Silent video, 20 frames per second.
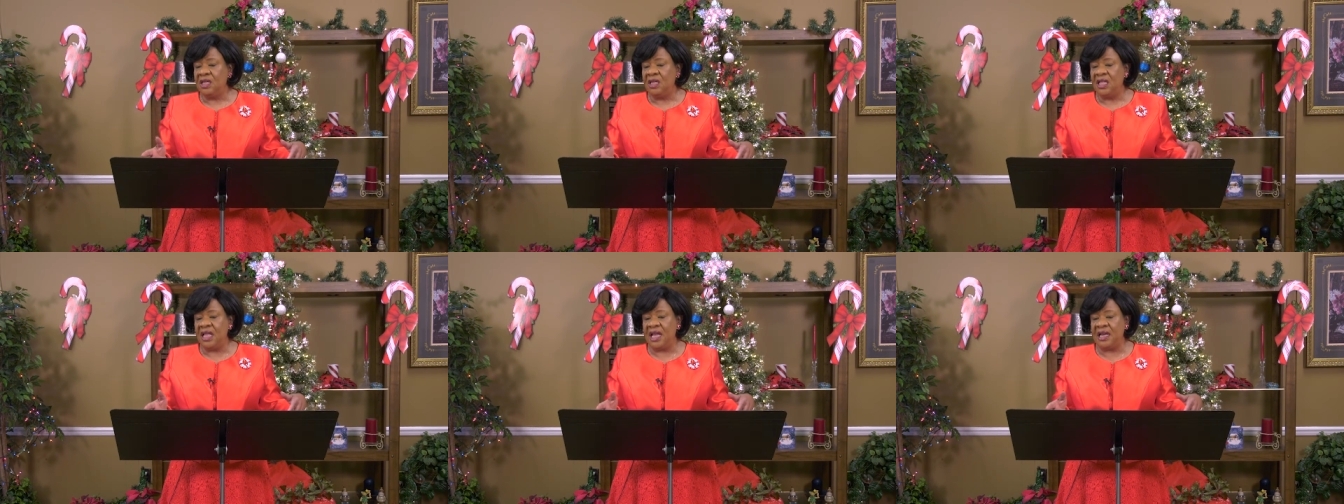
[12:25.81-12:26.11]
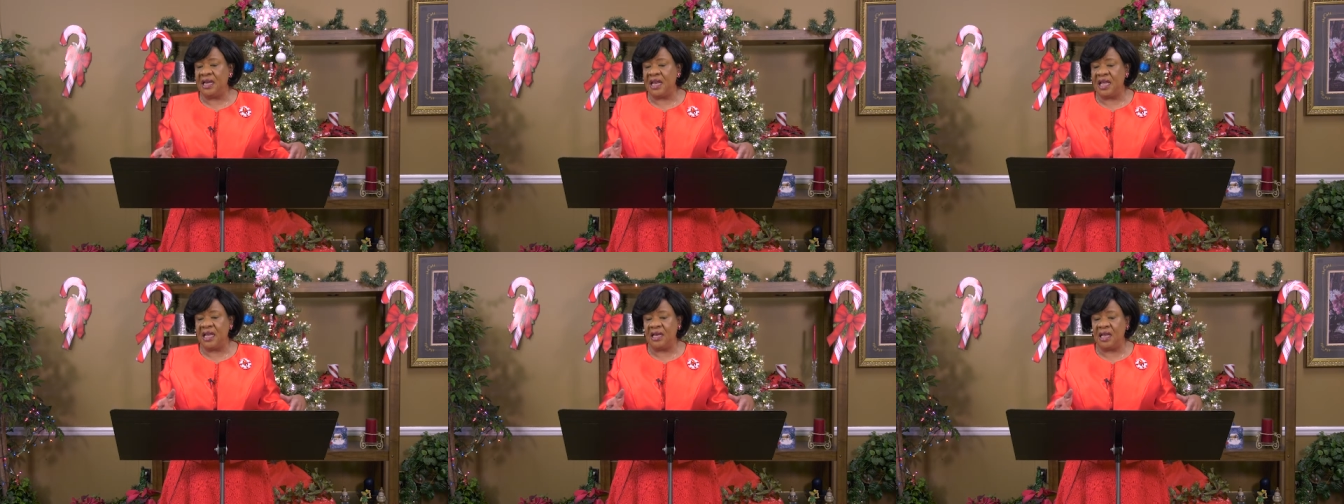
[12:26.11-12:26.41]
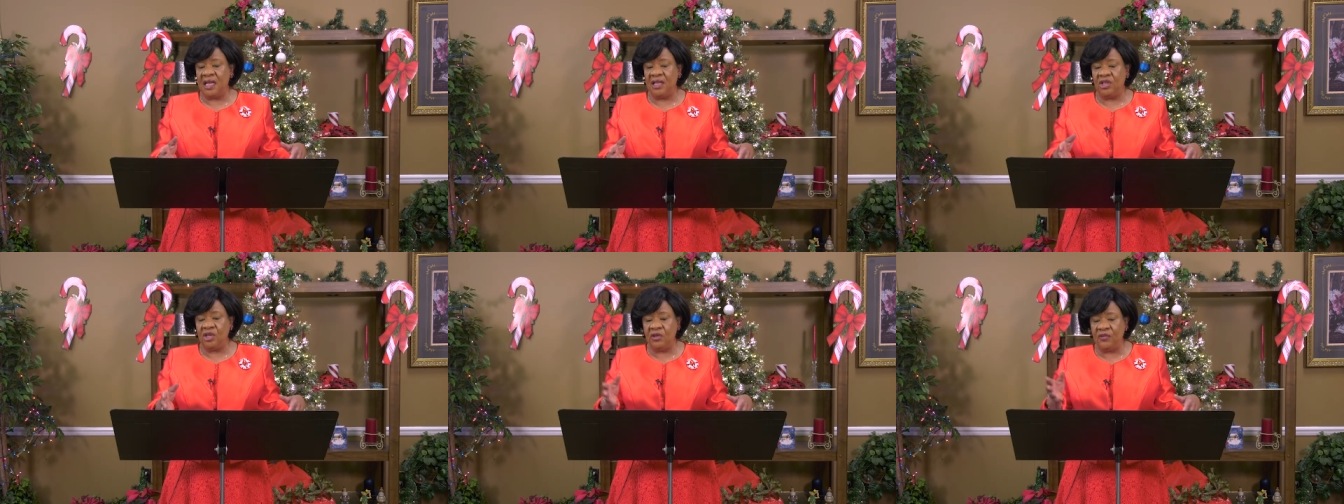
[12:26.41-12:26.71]
and, and,
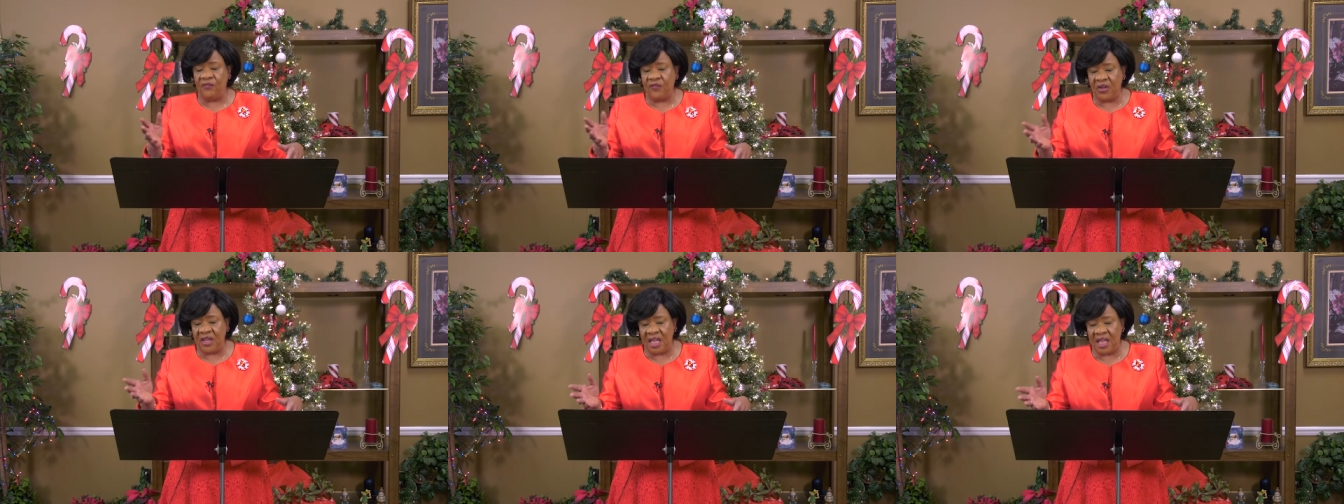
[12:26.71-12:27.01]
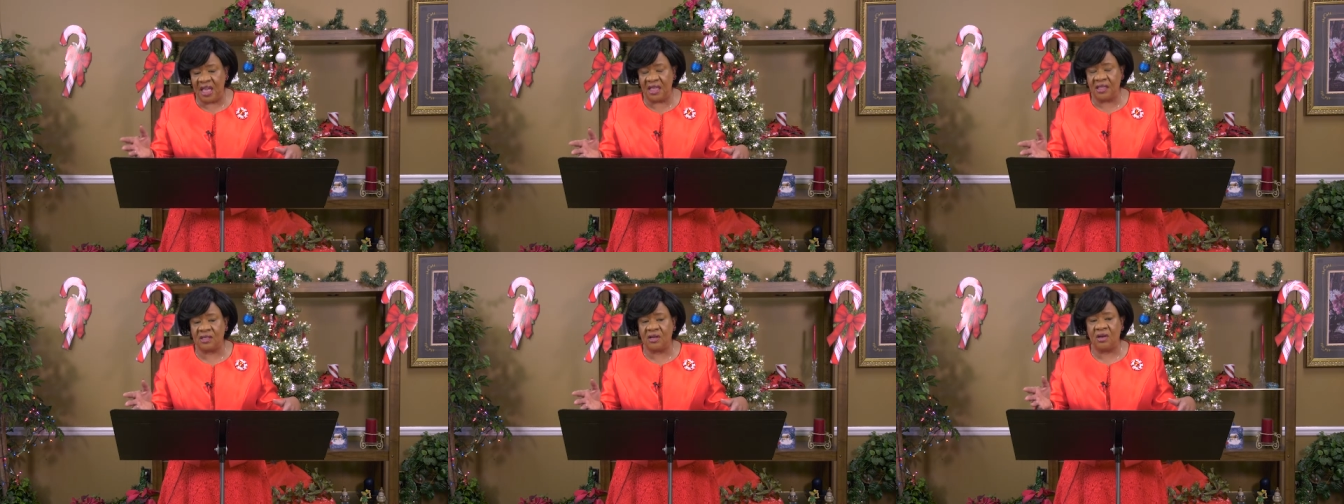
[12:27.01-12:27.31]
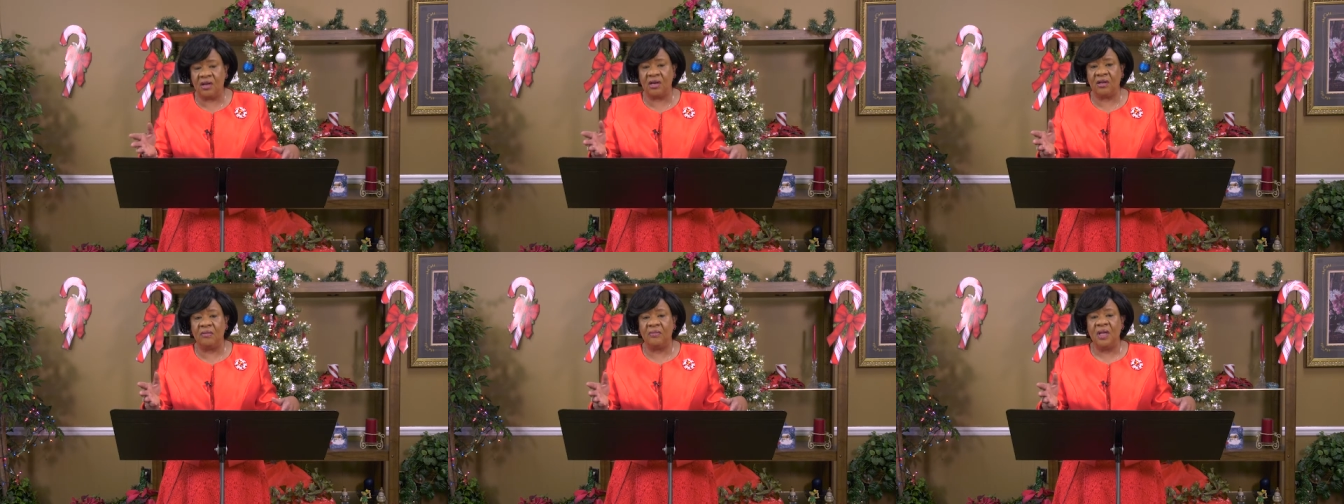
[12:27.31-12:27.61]
and you for, he's
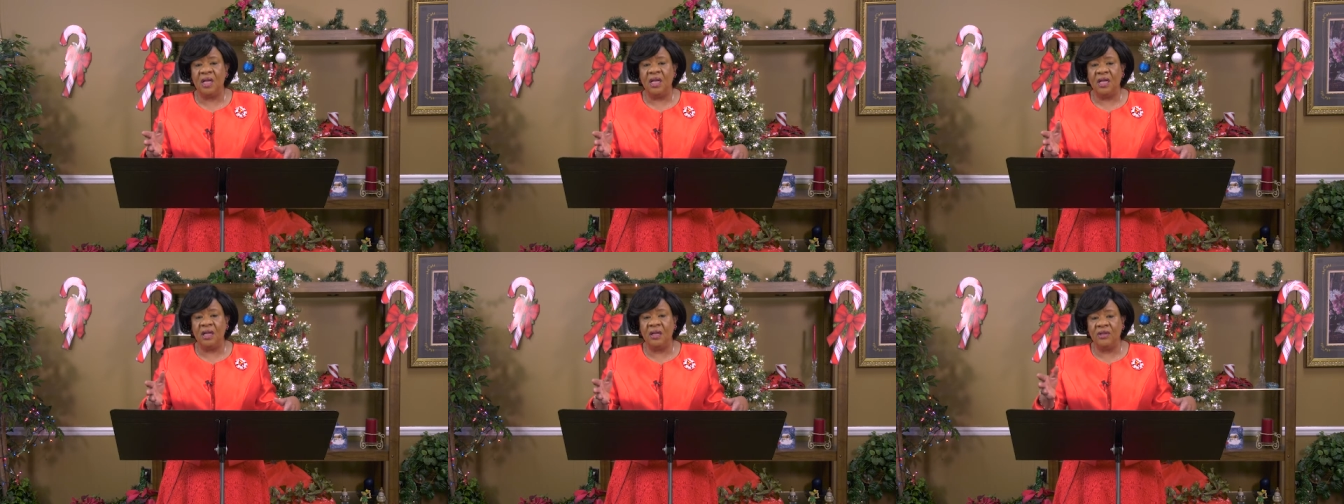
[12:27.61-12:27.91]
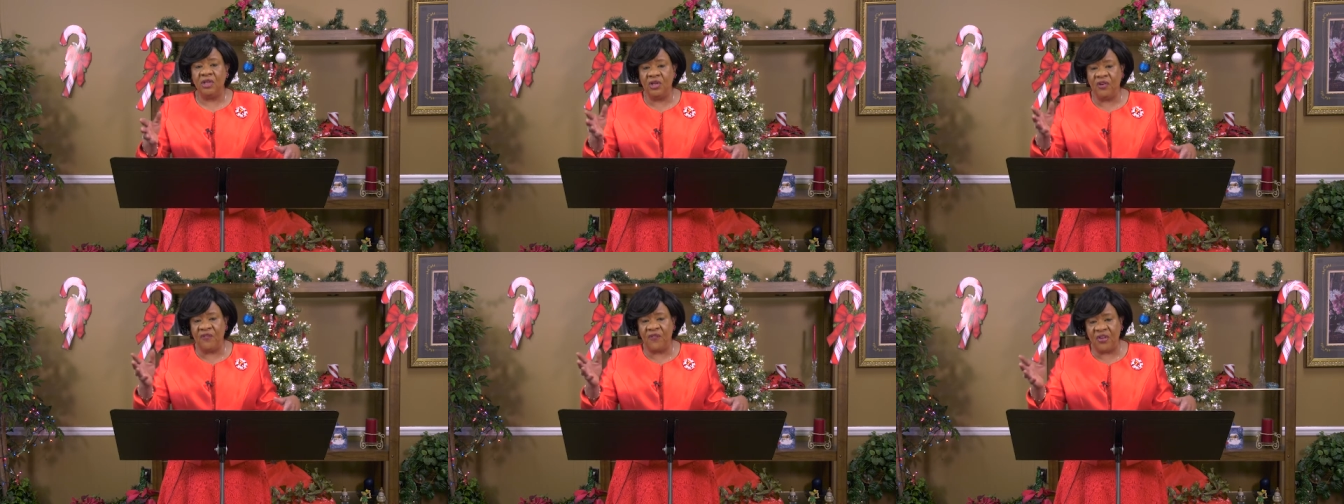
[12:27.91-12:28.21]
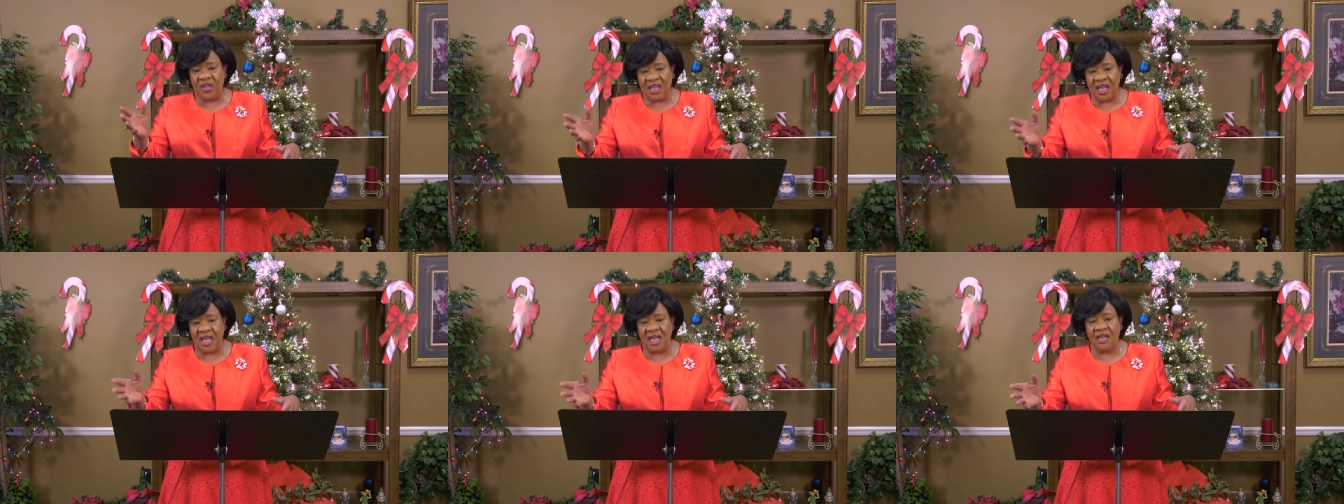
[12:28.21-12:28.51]
gonna you
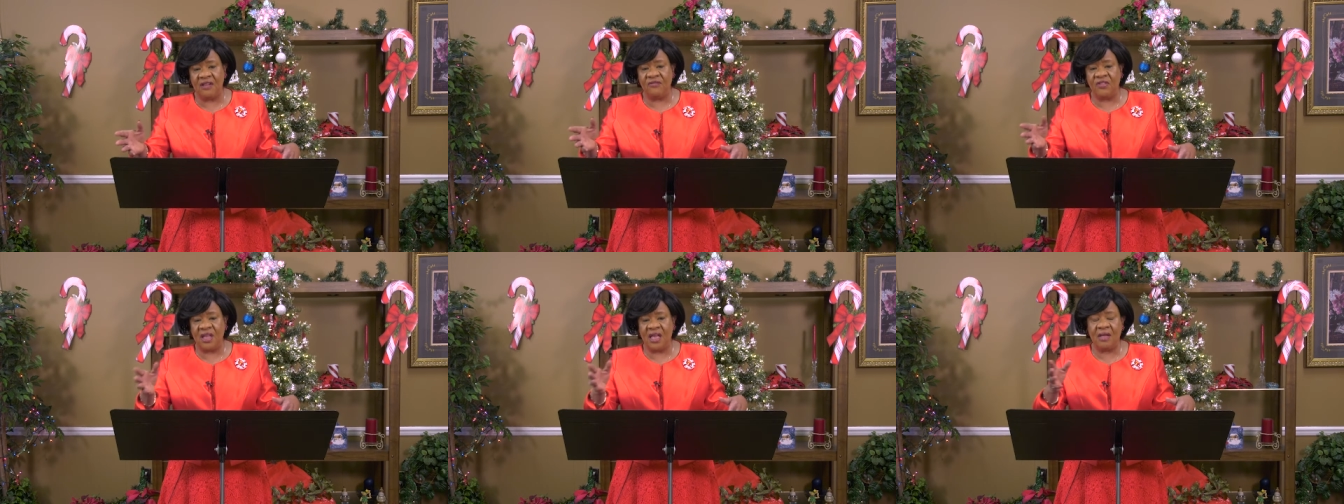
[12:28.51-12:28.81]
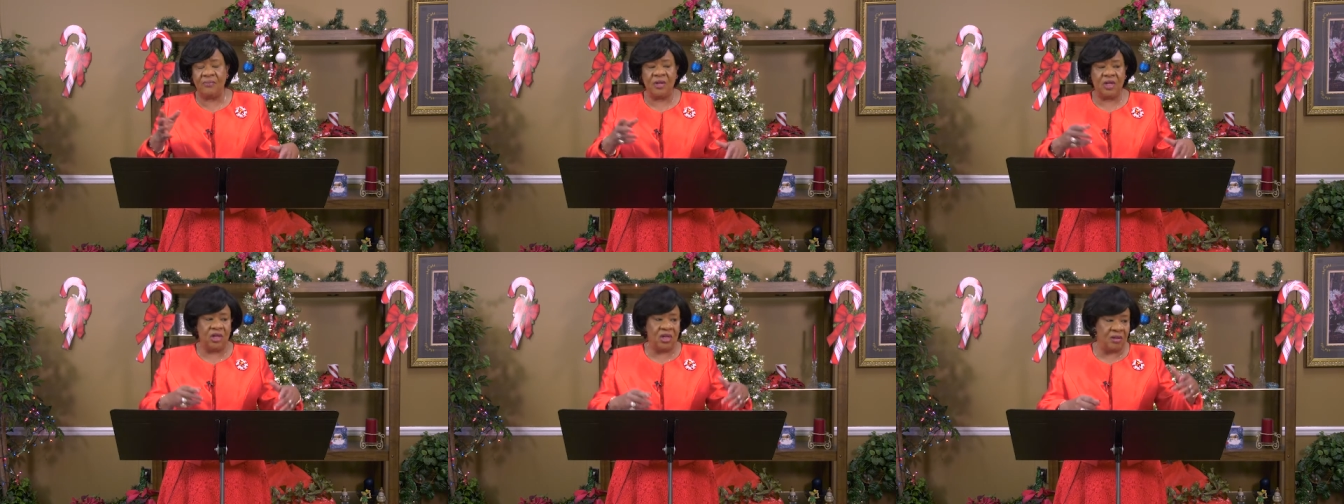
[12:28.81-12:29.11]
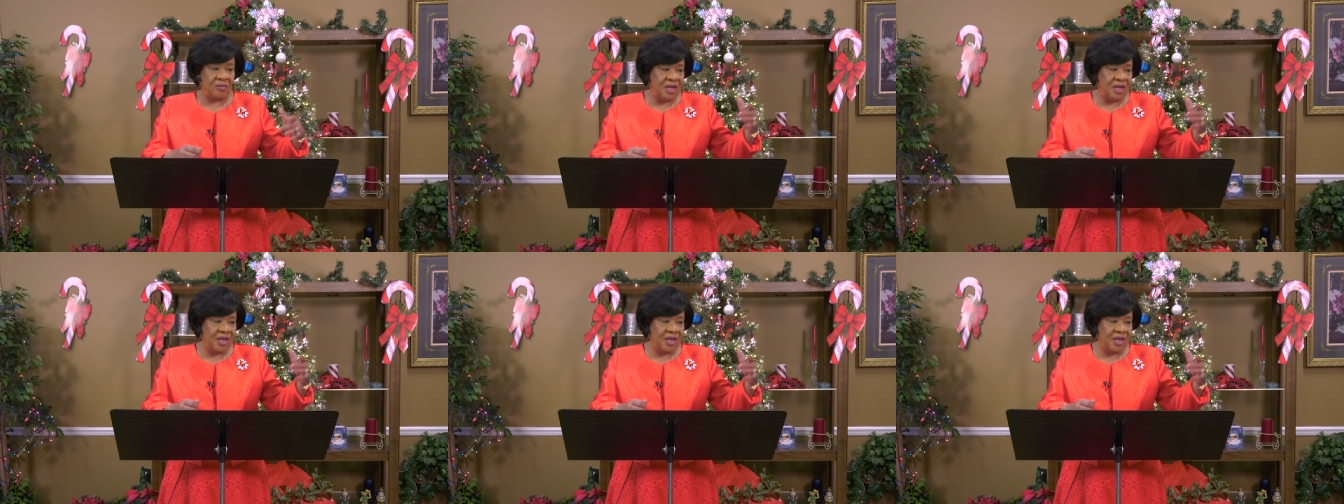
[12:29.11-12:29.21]
forgive them and, you,